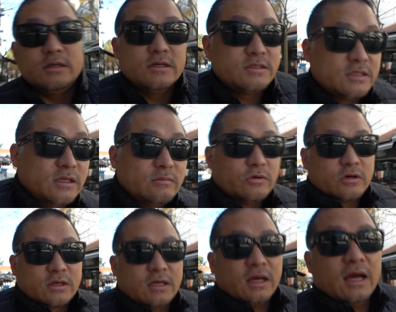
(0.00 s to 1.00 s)
Seeing
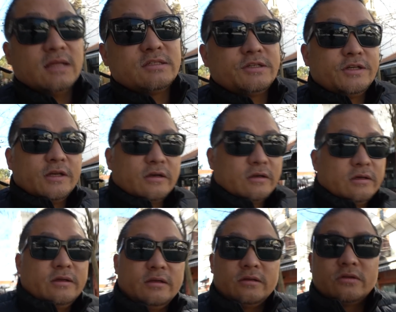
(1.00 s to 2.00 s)
more cats here
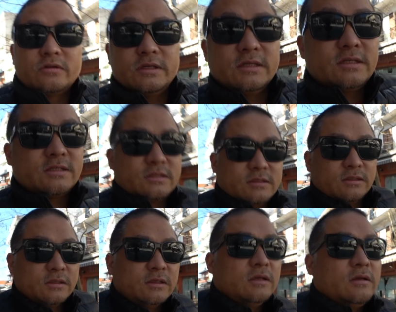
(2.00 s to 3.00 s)
in Greece
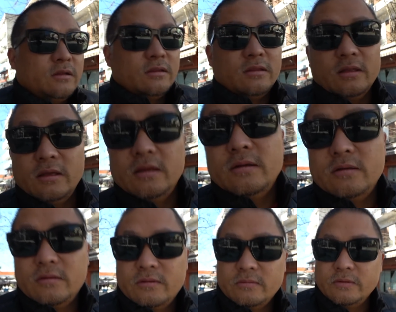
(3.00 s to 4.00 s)
than
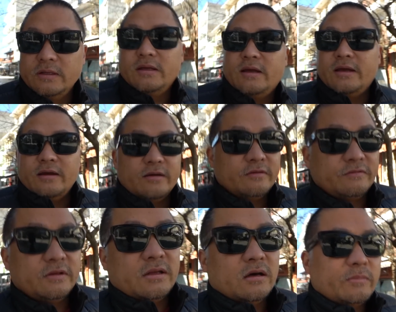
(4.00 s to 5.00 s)
we have
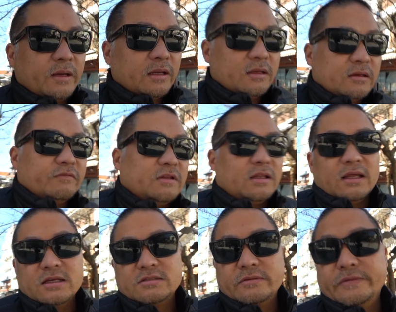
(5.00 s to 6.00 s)
in Albania for the
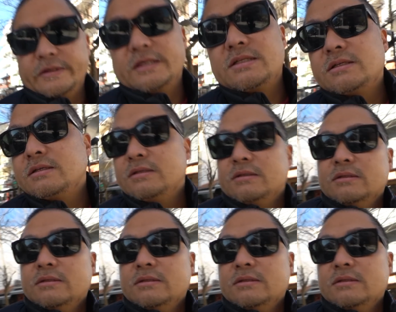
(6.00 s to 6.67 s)
last 3 weeks.